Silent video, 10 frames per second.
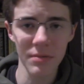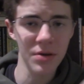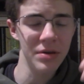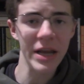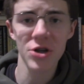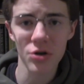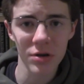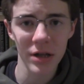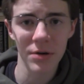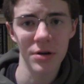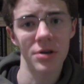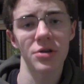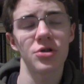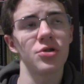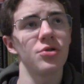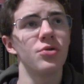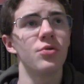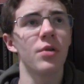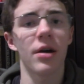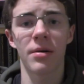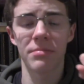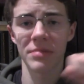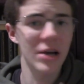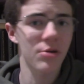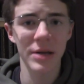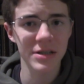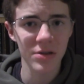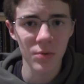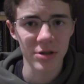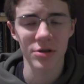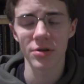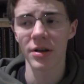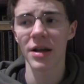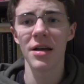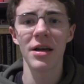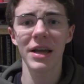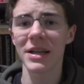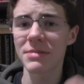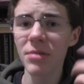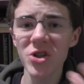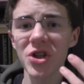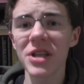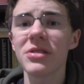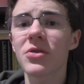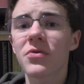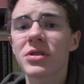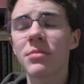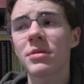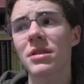nature cleric to necromancy wizard. It's much easier for someone to